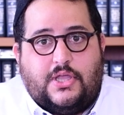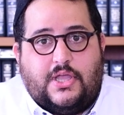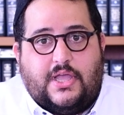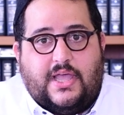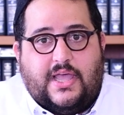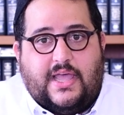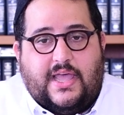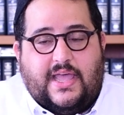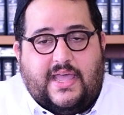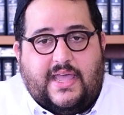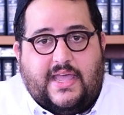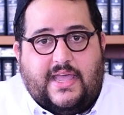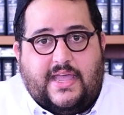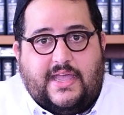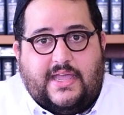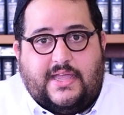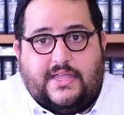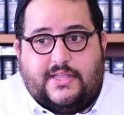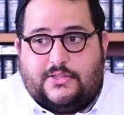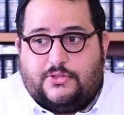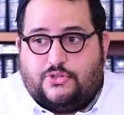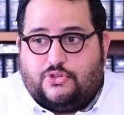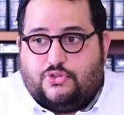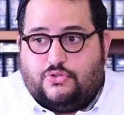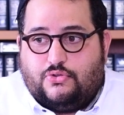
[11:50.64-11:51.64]

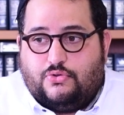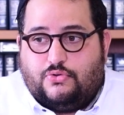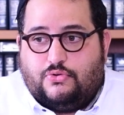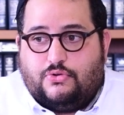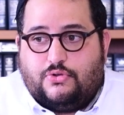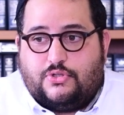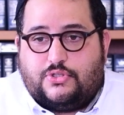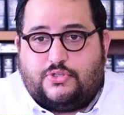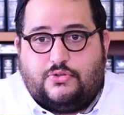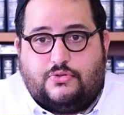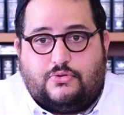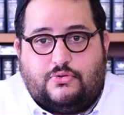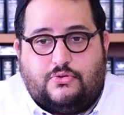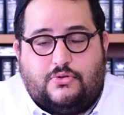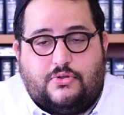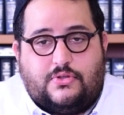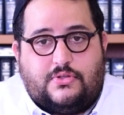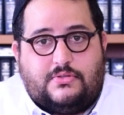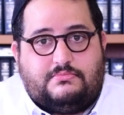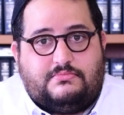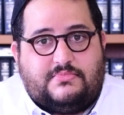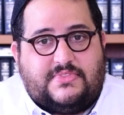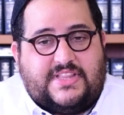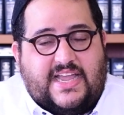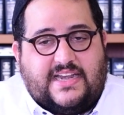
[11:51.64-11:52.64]

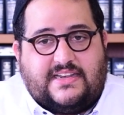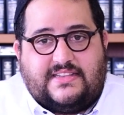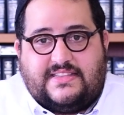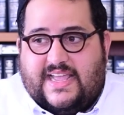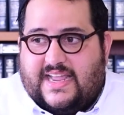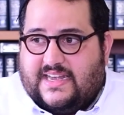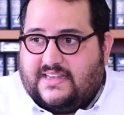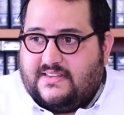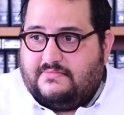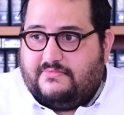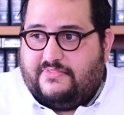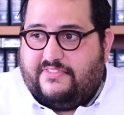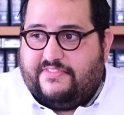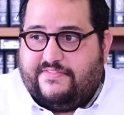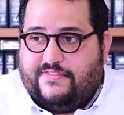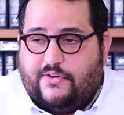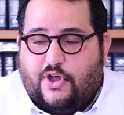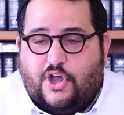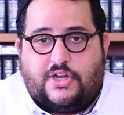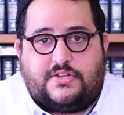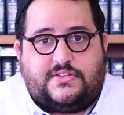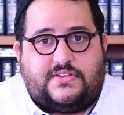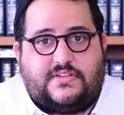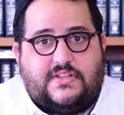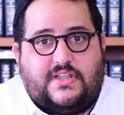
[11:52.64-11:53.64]
that
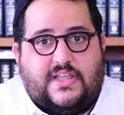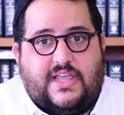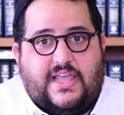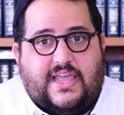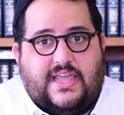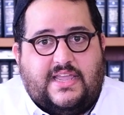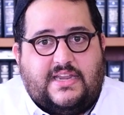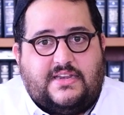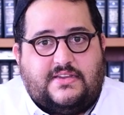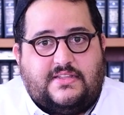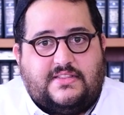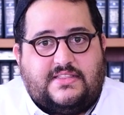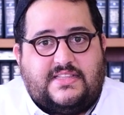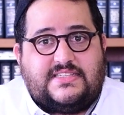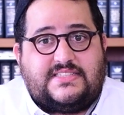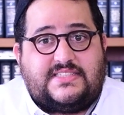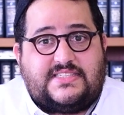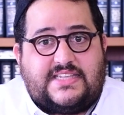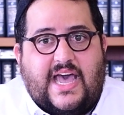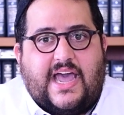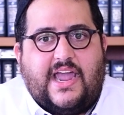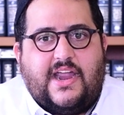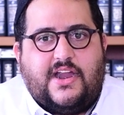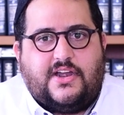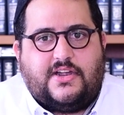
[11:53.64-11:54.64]
fought and
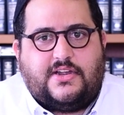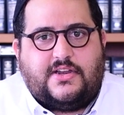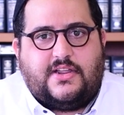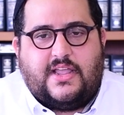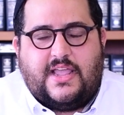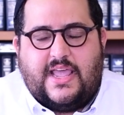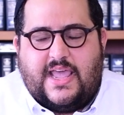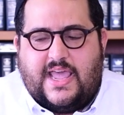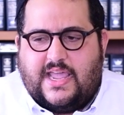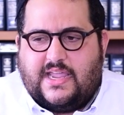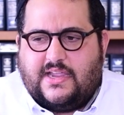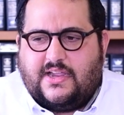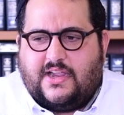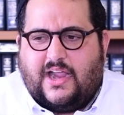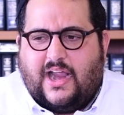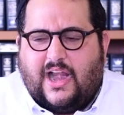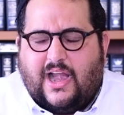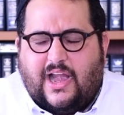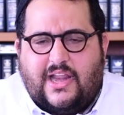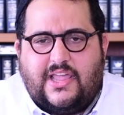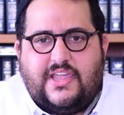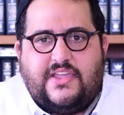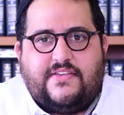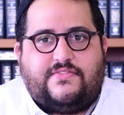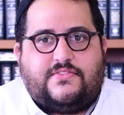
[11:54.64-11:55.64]
desired and
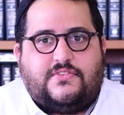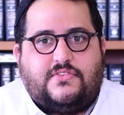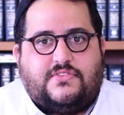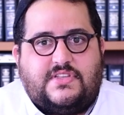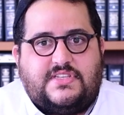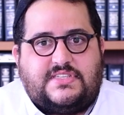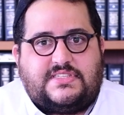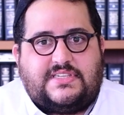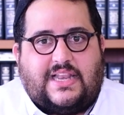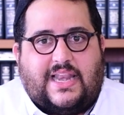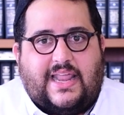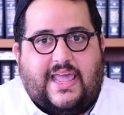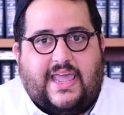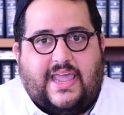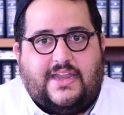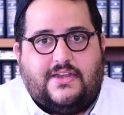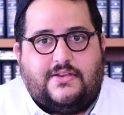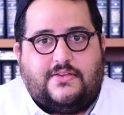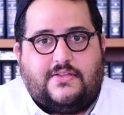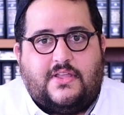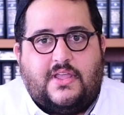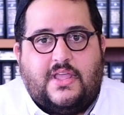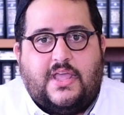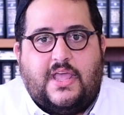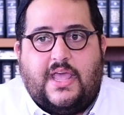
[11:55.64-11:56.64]
cleaved to this
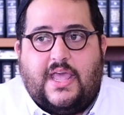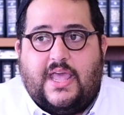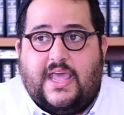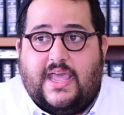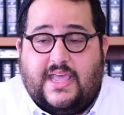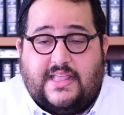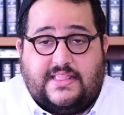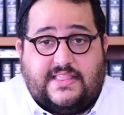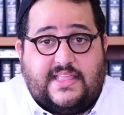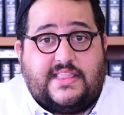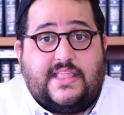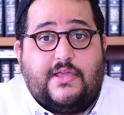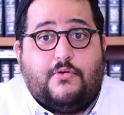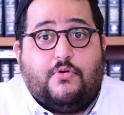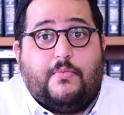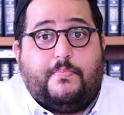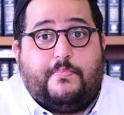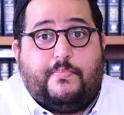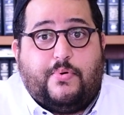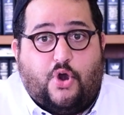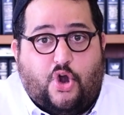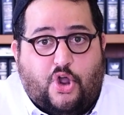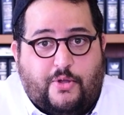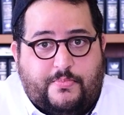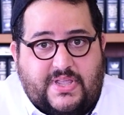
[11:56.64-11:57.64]
land, and that they were
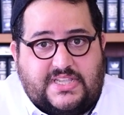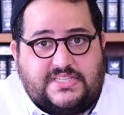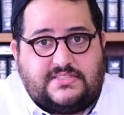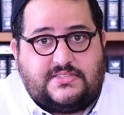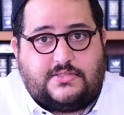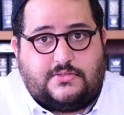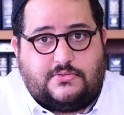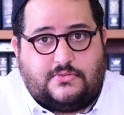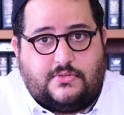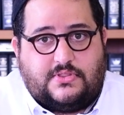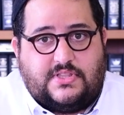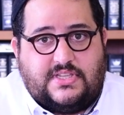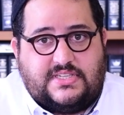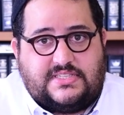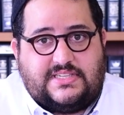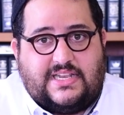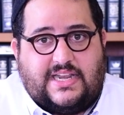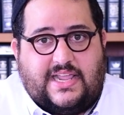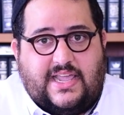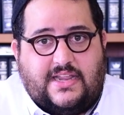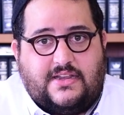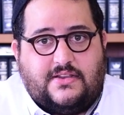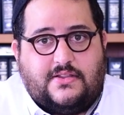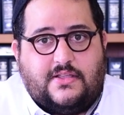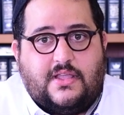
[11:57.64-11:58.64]
promised to this
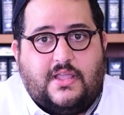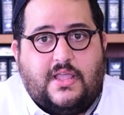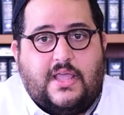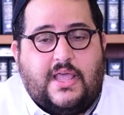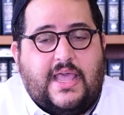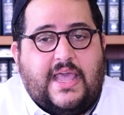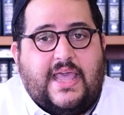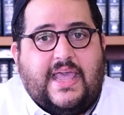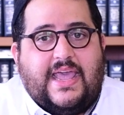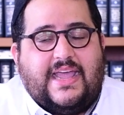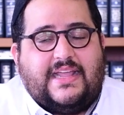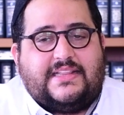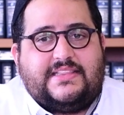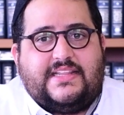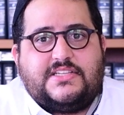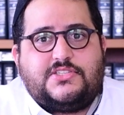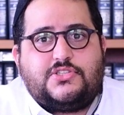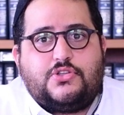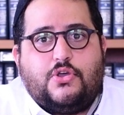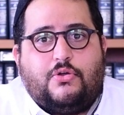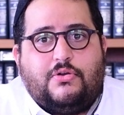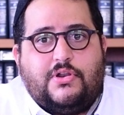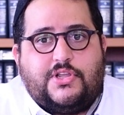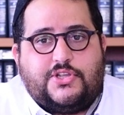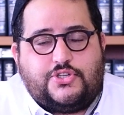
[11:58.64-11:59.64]
land. And this
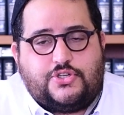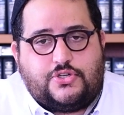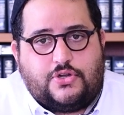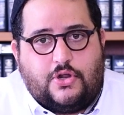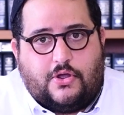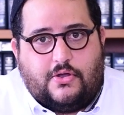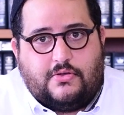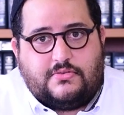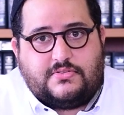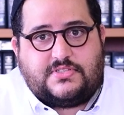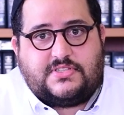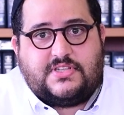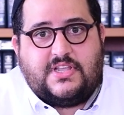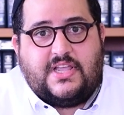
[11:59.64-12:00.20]
only shows